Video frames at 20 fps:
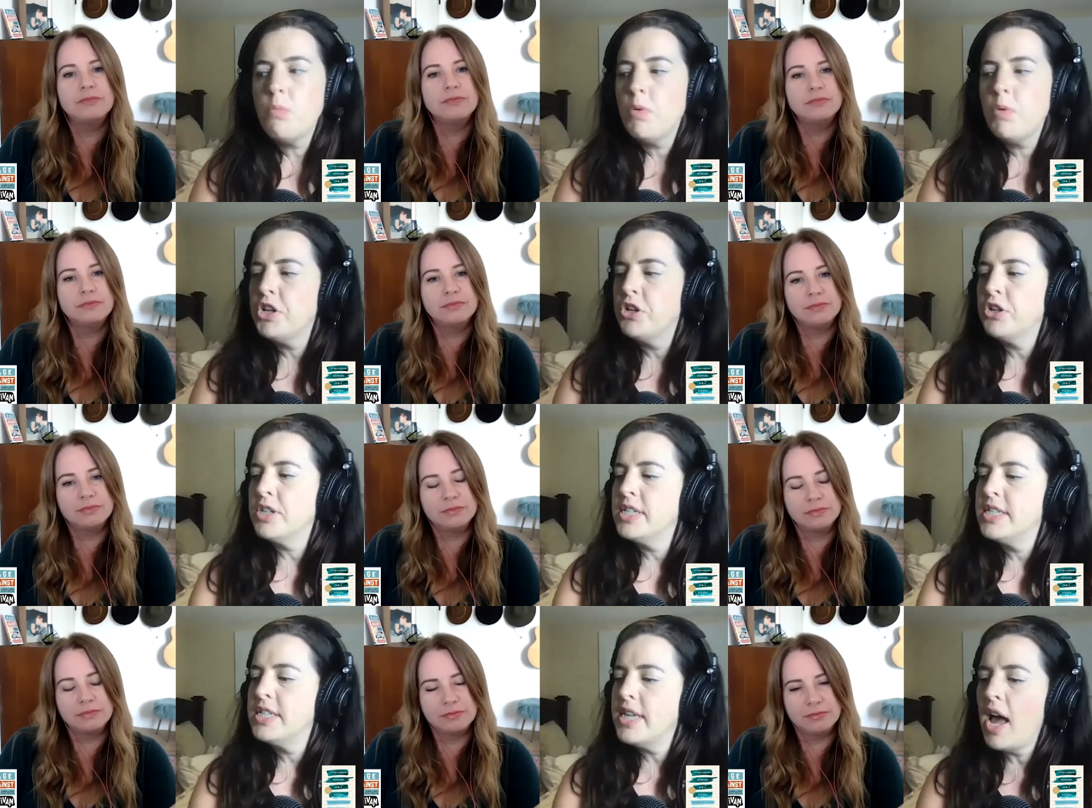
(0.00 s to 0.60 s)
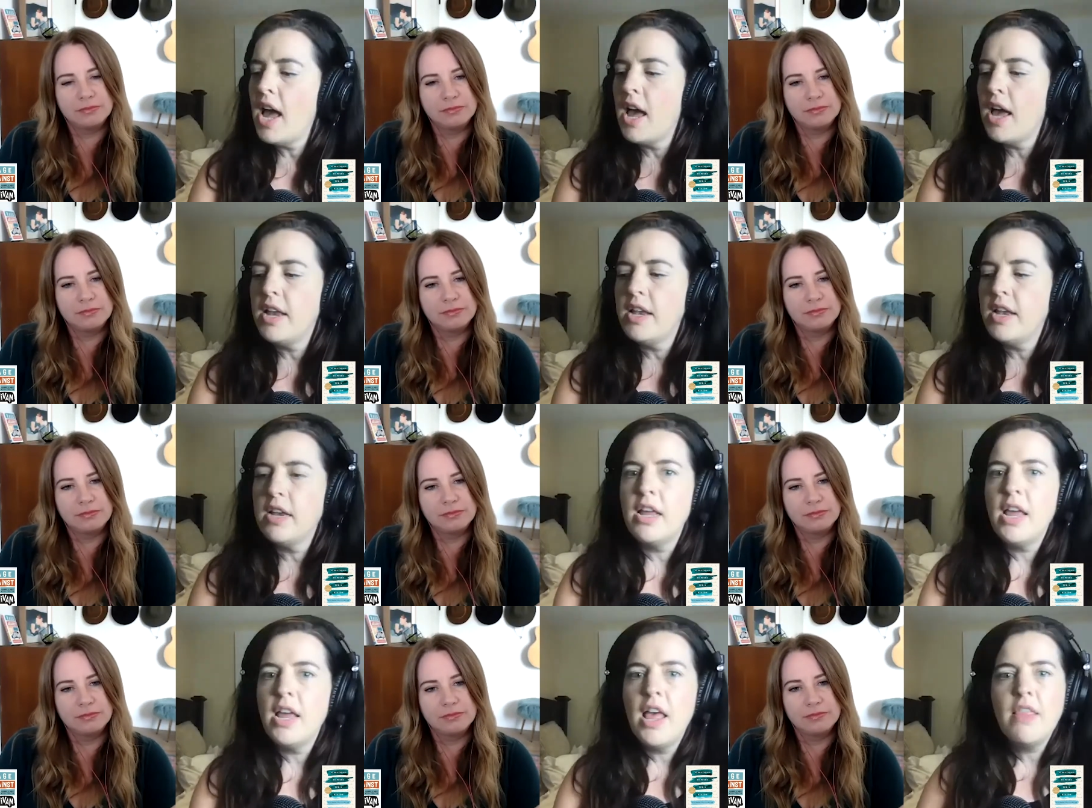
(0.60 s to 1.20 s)
Speaker 1: when you're mm. done,
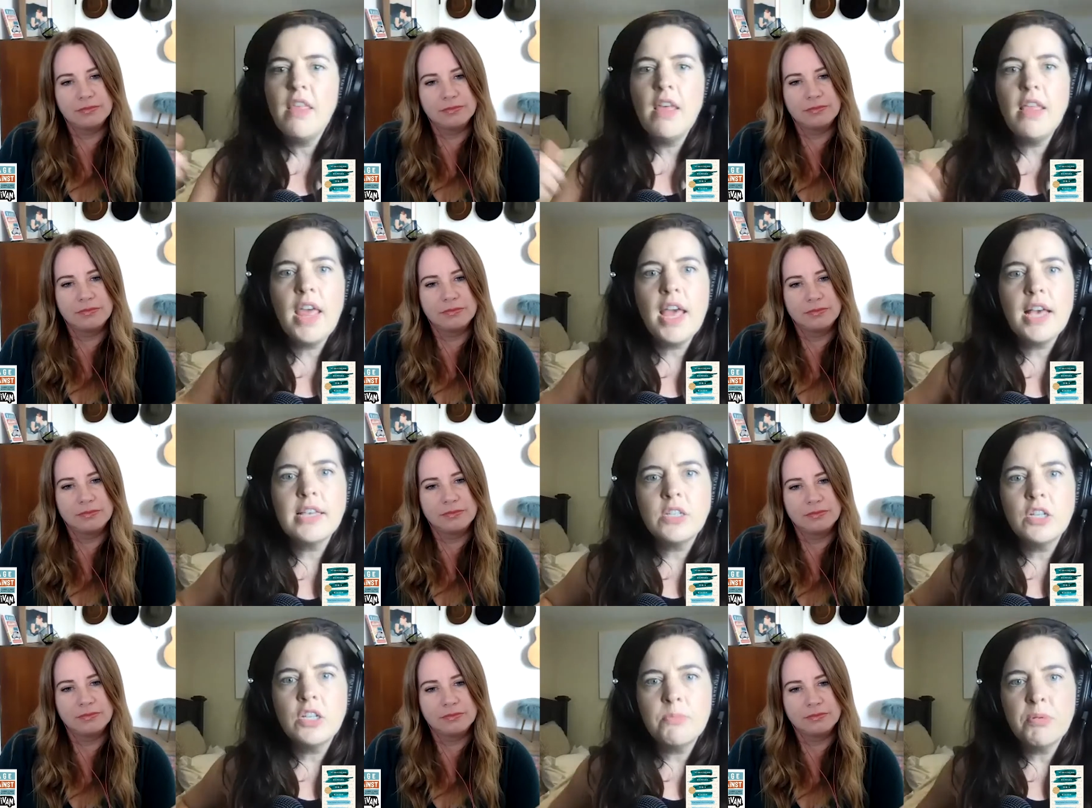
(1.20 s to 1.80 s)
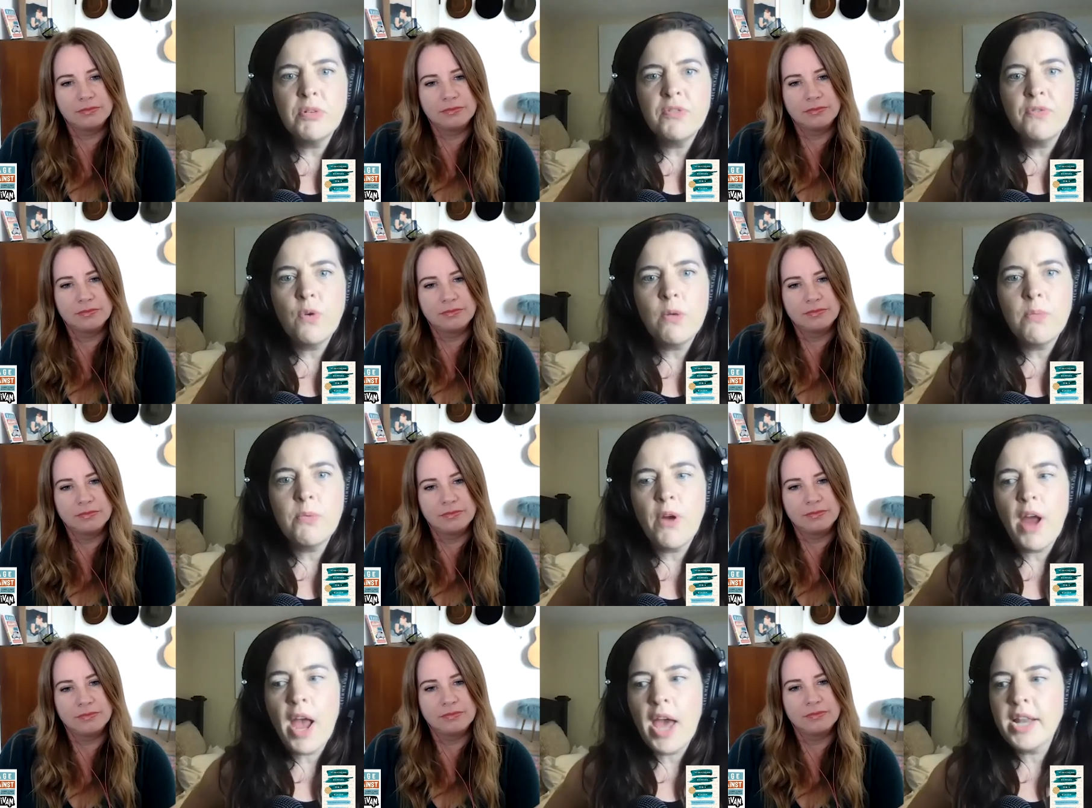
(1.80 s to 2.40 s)
then they ask you to perform
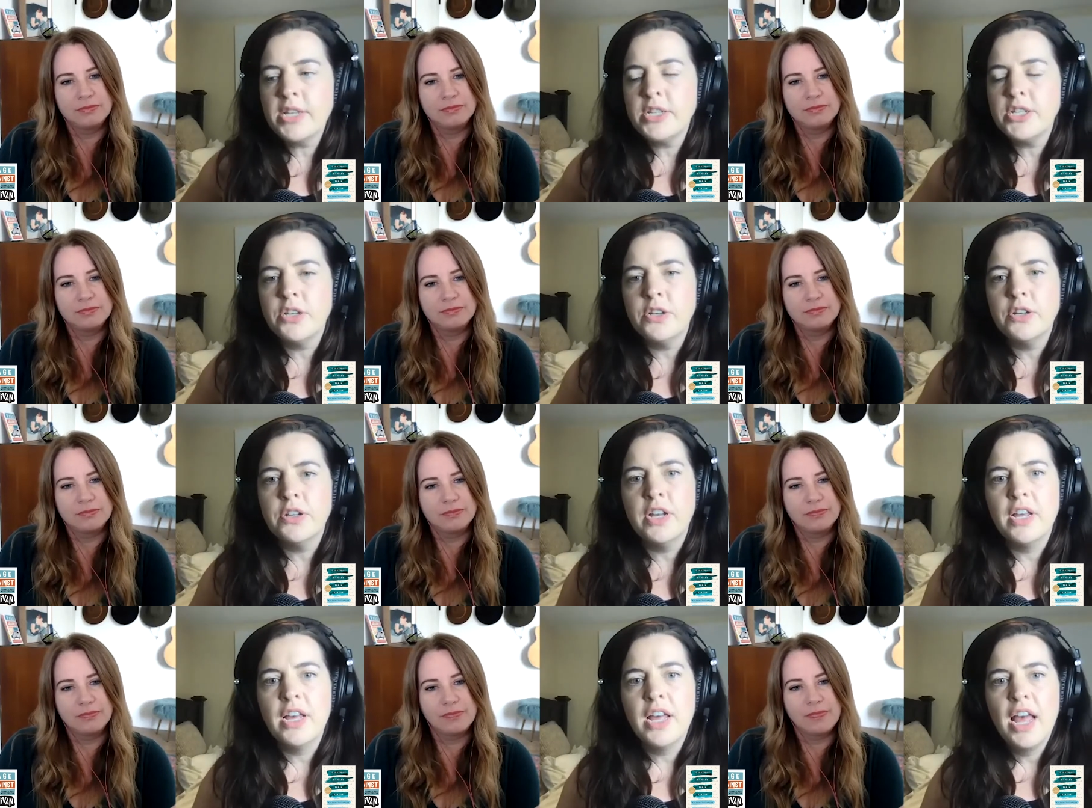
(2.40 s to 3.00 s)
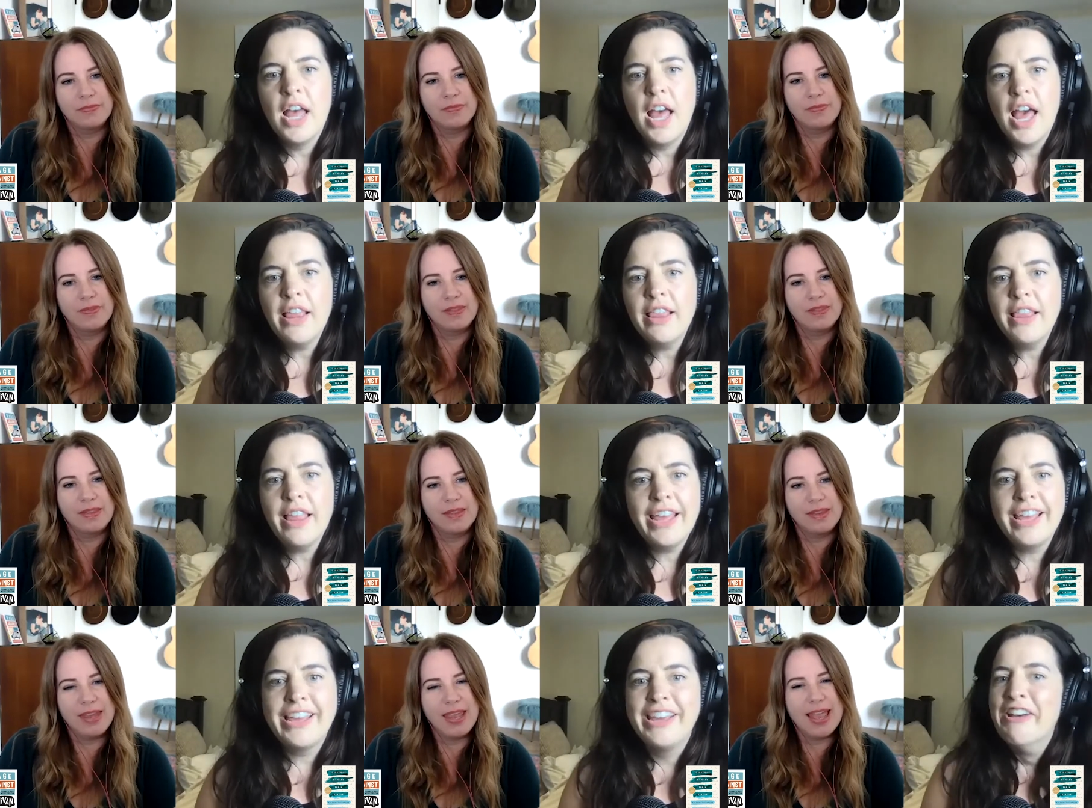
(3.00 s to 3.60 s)
gratitude. And
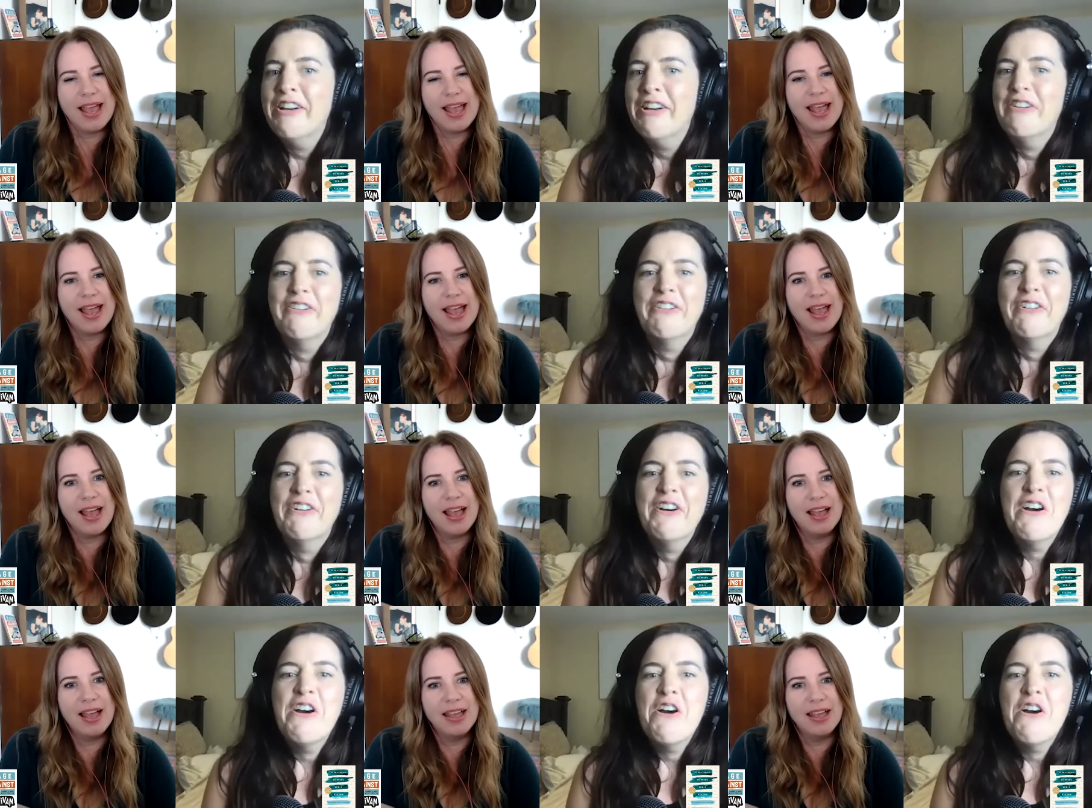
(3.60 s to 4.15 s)
like, yeah,